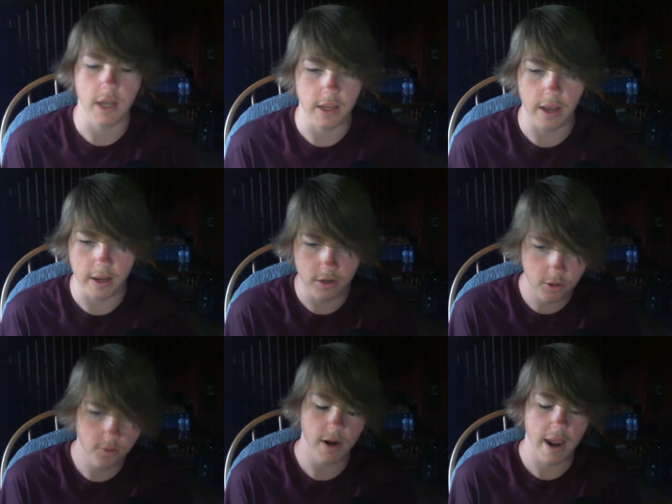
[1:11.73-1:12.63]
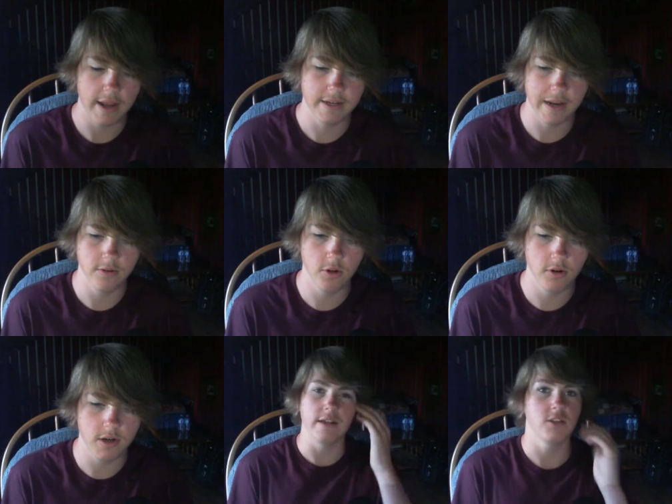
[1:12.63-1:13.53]
I, I knew what I had
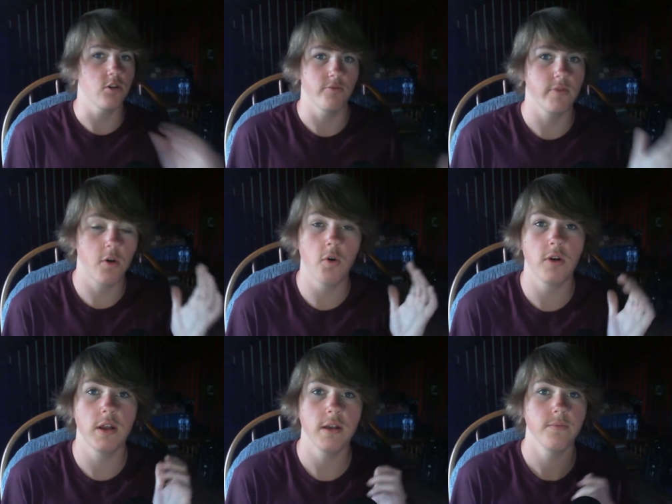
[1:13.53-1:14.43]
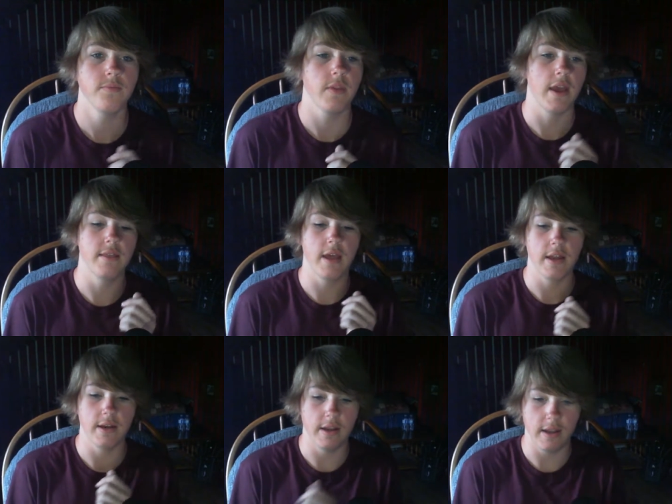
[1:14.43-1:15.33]
downloaded. I started recording and
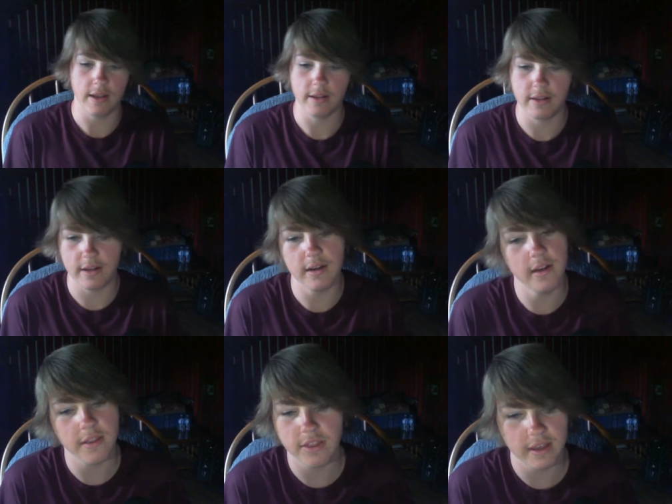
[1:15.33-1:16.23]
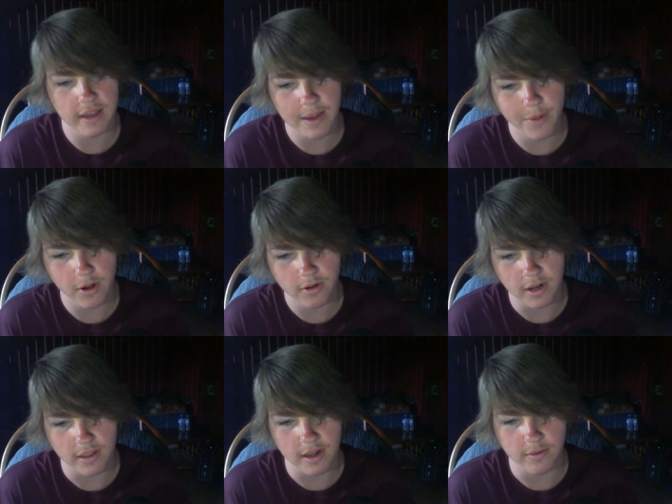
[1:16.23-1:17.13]
then nothing came out.
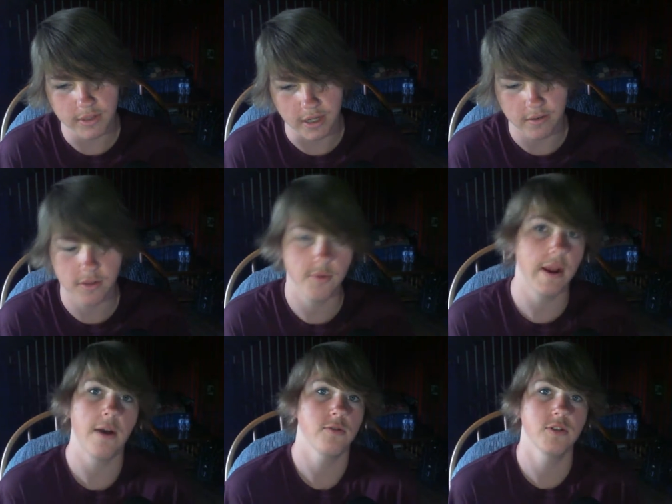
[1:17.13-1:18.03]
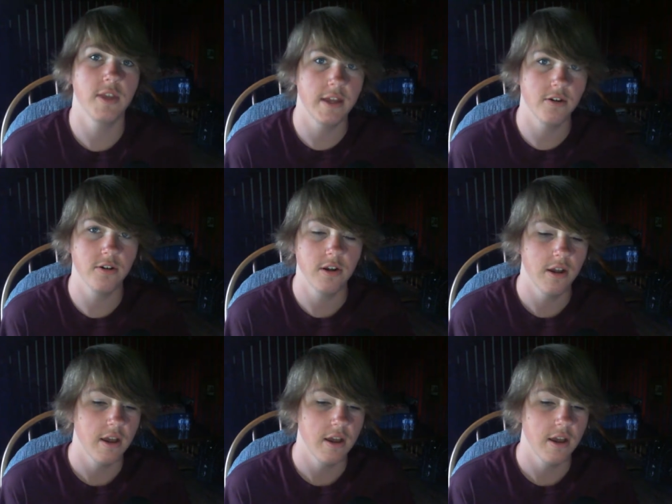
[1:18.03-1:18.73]
And then it was like three hours later.